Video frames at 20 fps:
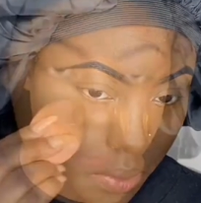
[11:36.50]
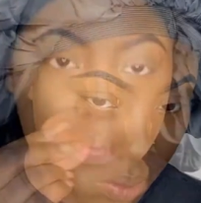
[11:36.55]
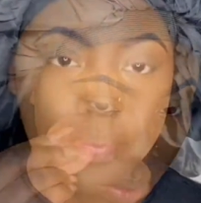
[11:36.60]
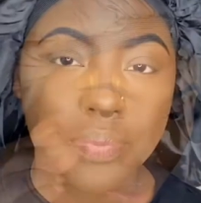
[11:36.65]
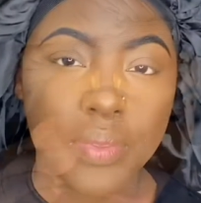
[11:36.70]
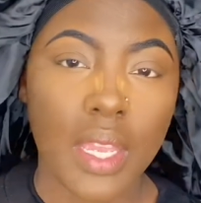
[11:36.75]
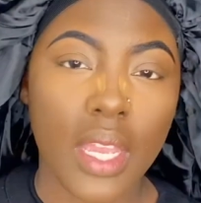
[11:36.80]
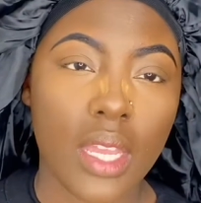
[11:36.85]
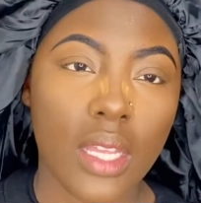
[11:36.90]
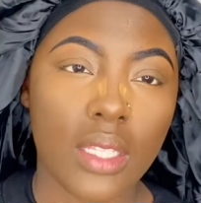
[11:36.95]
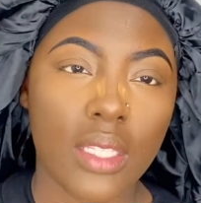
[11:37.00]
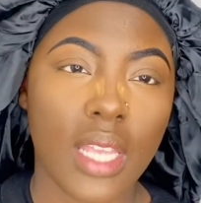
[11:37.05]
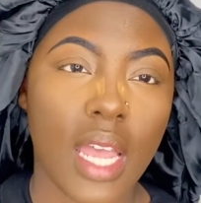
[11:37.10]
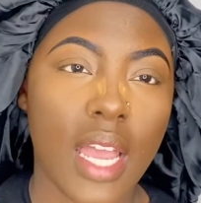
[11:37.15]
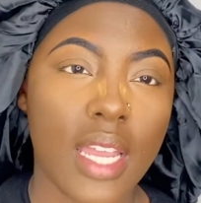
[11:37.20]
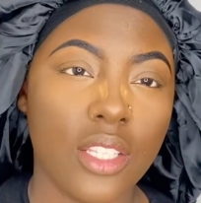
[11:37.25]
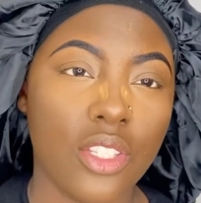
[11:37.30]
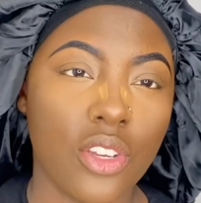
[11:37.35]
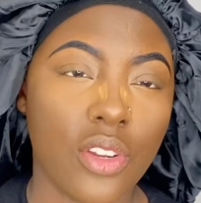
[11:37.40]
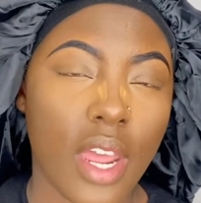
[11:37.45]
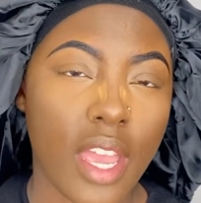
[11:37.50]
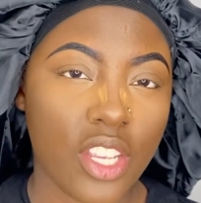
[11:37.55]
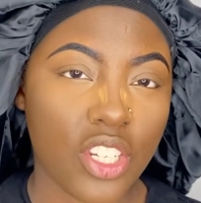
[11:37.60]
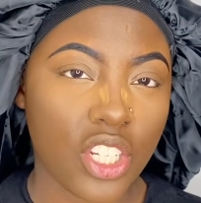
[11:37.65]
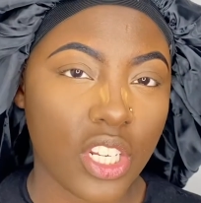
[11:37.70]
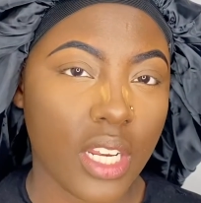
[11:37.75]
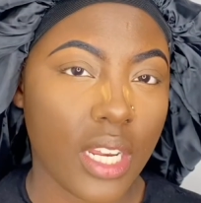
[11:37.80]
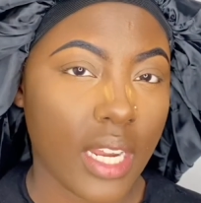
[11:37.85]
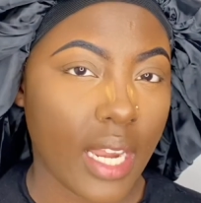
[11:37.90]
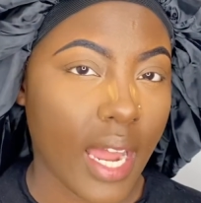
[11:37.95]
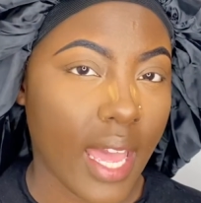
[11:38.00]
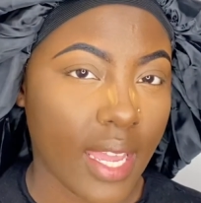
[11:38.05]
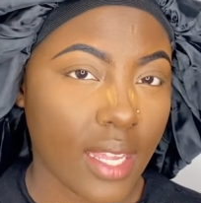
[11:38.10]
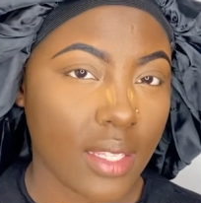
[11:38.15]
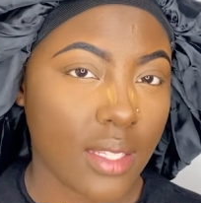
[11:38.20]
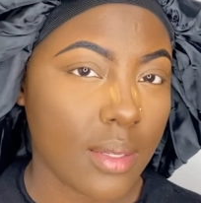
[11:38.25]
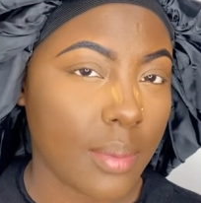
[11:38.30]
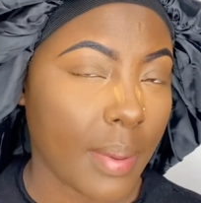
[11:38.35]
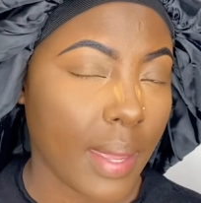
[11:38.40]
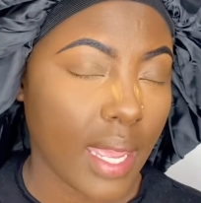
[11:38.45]
And I don't actually like to
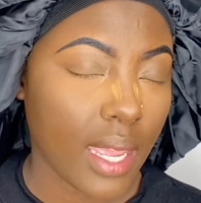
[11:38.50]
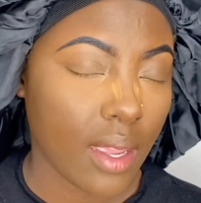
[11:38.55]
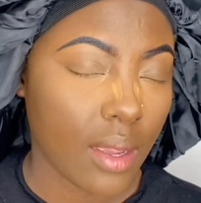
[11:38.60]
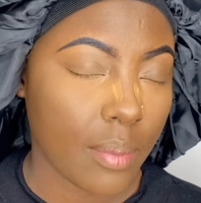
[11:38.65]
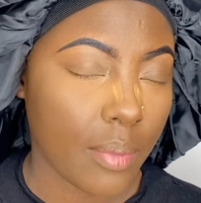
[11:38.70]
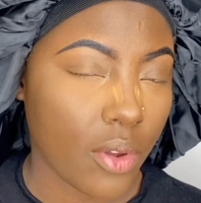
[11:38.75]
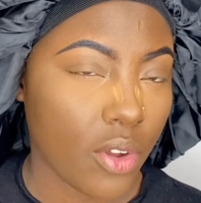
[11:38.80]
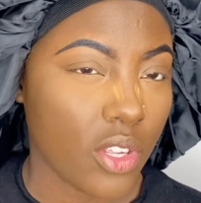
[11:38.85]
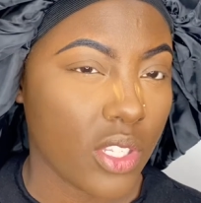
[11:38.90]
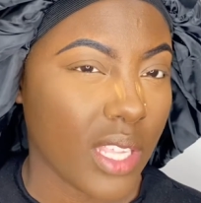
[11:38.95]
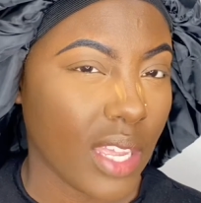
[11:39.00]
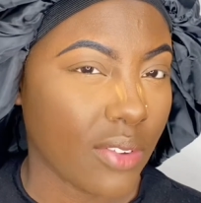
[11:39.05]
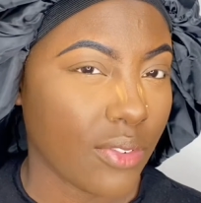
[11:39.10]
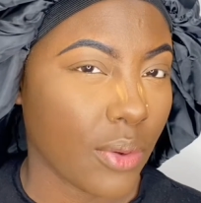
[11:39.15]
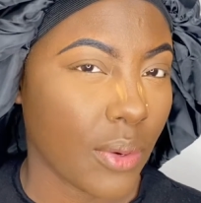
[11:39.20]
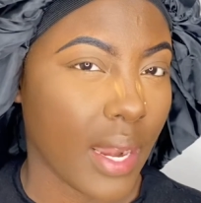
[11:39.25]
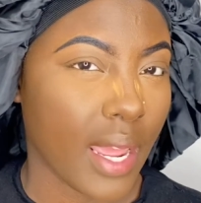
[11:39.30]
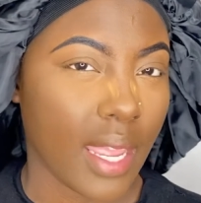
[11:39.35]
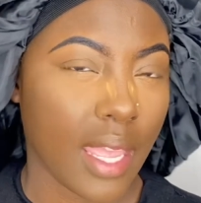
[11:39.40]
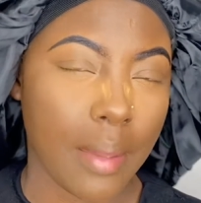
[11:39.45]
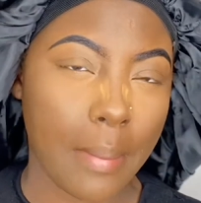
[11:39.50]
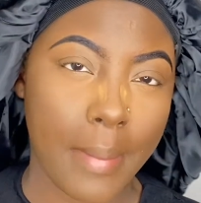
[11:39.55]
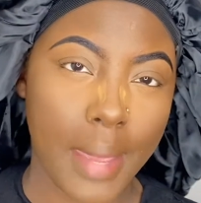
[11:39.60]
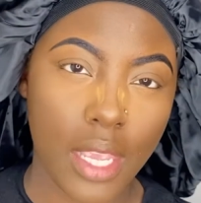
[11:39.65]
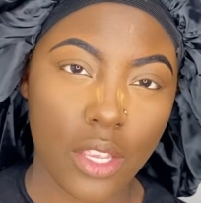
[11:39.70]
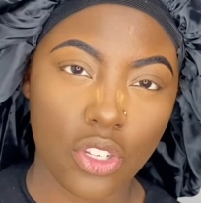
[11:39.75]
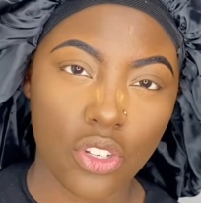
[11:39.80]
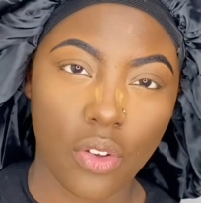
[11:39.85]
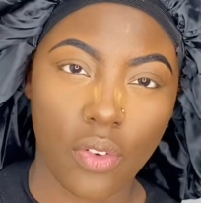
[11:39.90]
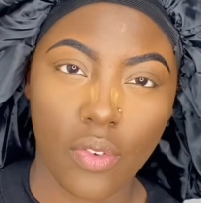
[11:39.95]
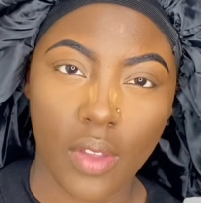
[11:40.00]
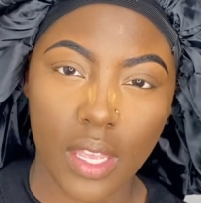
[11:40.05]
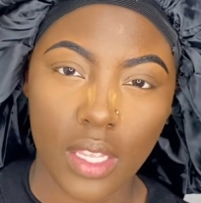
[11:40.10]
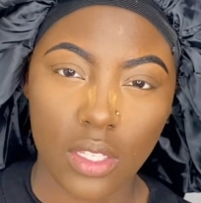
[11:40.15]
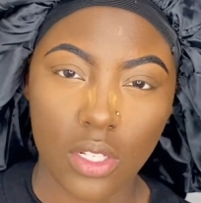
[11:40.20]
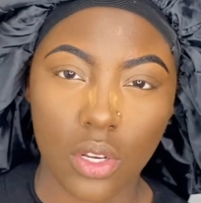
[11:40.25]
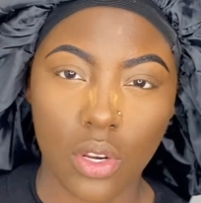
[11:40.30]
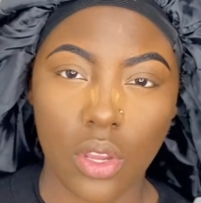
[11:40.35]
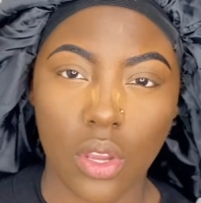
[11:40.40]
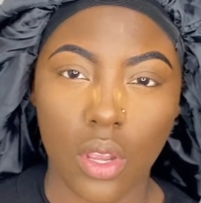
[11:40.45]
bake because I feel like it makes your face
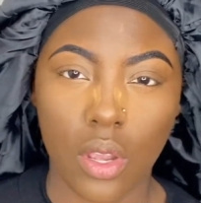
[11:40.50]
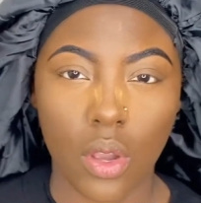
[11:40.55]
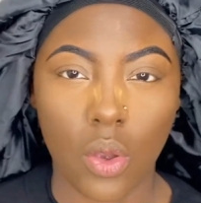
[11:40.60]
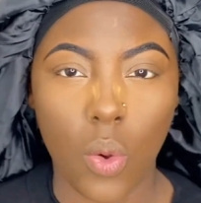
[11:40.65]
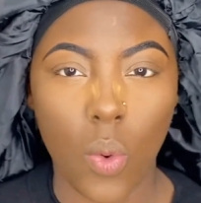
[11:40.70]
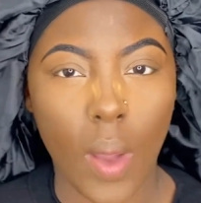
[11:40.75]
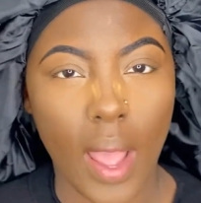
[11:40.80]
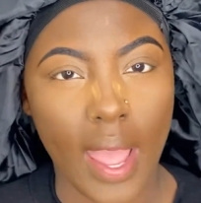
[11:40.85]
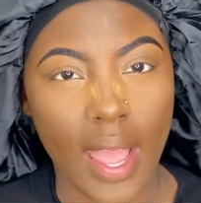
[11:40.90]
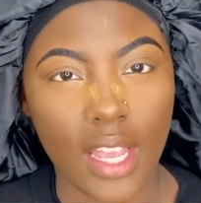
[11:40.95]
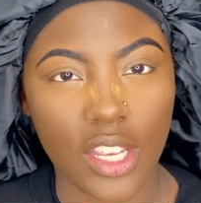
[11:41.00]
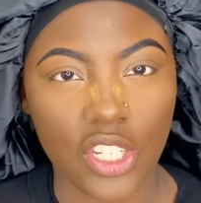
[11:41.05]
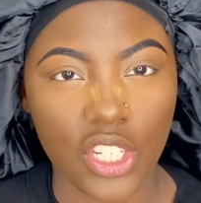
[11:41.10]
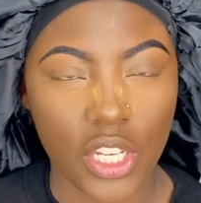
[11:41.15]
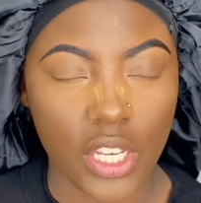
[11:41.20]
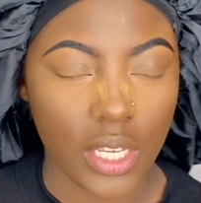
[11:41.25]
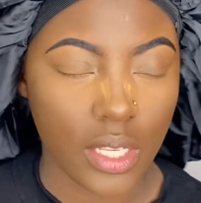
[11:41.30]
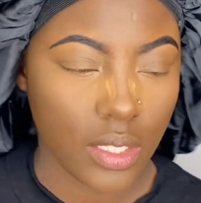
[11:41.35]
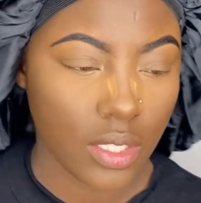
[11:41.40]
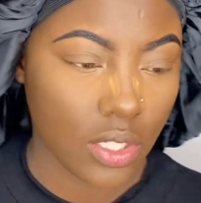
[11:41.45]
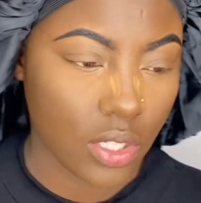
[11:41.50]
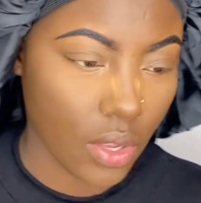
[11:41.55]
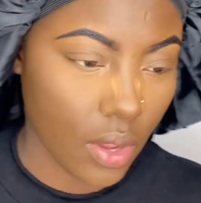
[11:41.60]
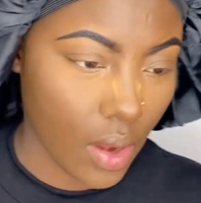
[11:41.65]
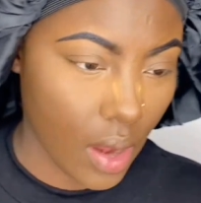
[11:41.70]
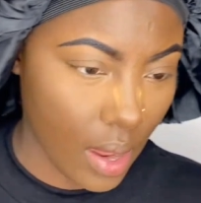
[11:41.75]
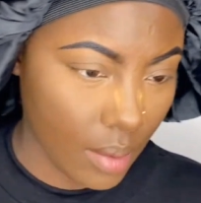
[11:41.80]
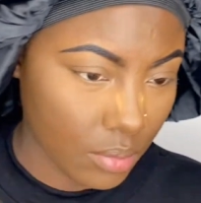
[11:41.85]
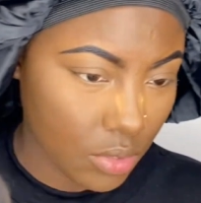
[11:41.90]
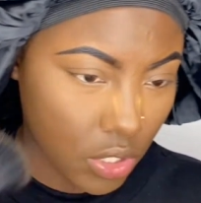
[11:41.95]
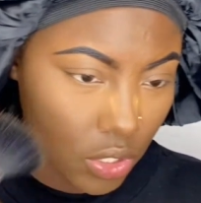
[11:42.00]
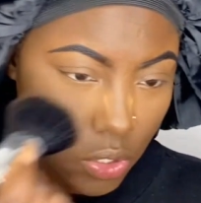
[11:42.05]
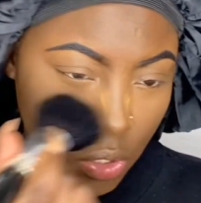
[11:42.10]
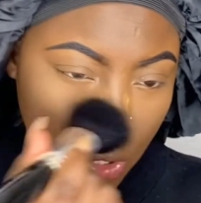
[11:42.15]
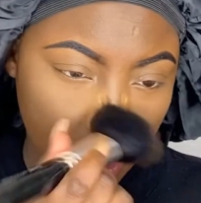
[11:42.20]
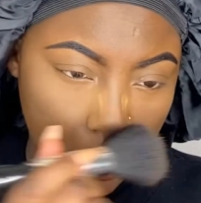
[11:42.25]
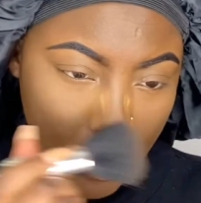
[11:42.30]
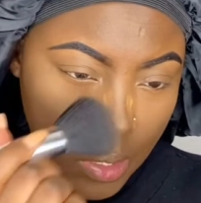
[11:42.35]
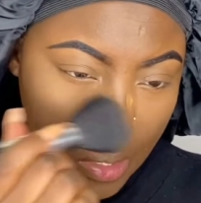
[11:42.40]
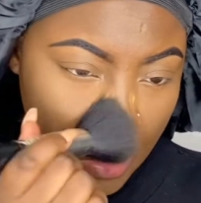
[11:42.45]
look quite ashy. So I'm just
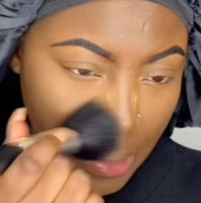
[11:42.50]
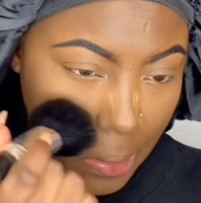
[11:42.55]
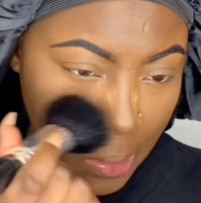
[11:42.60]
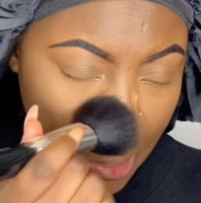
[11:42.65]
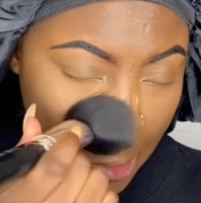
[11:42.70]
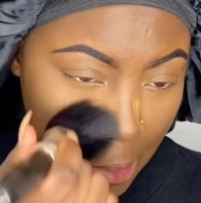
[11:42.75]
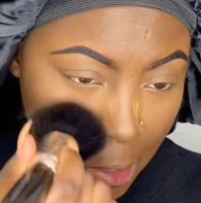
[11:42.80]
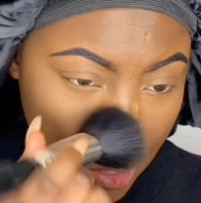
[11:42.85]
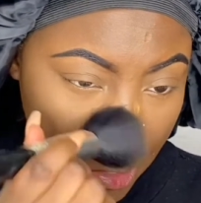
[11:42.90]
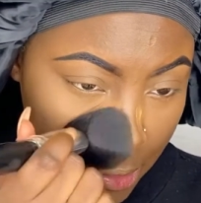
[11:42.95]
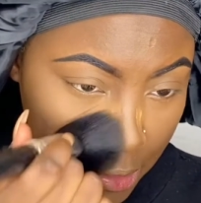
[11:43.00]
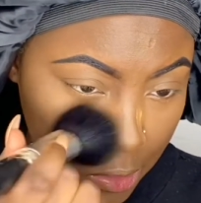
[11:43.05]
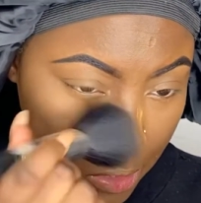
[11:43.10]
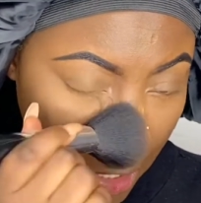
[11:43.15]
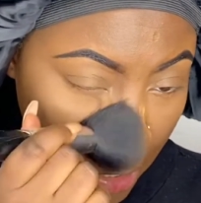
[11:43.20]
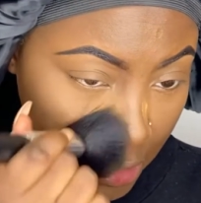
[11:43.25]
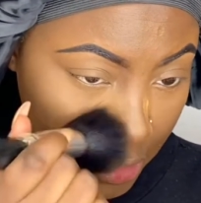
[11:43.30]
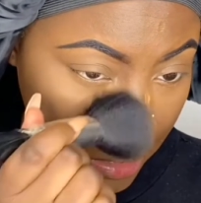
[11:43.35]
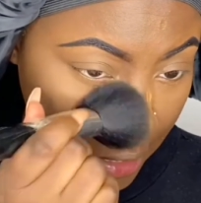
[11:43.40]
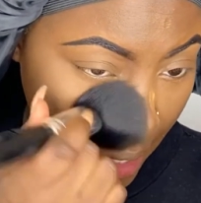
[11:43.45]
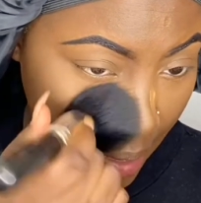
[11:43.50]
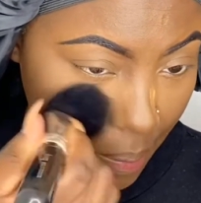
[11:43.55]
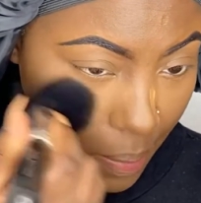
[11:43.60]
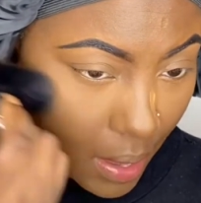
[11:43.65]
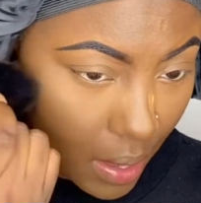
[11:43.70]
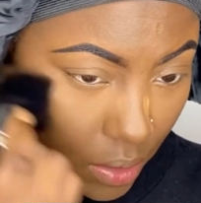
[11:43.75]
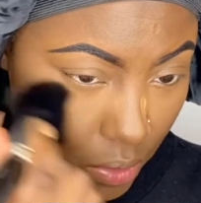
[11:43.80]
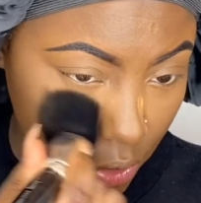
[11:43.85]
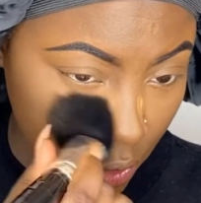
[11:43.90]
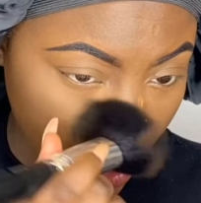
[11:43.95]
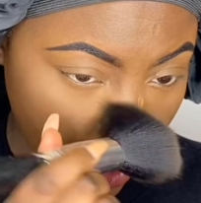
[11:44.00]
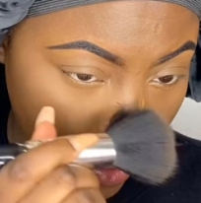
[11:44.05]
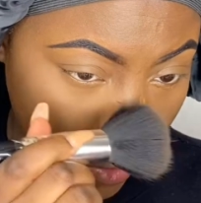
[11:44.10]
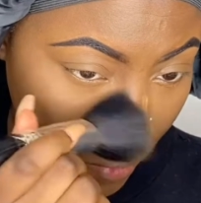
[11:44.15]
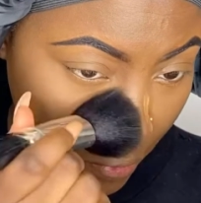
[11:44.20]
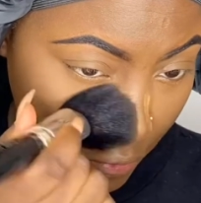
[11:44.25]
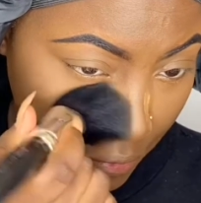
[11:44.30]
gonna dust that powder off.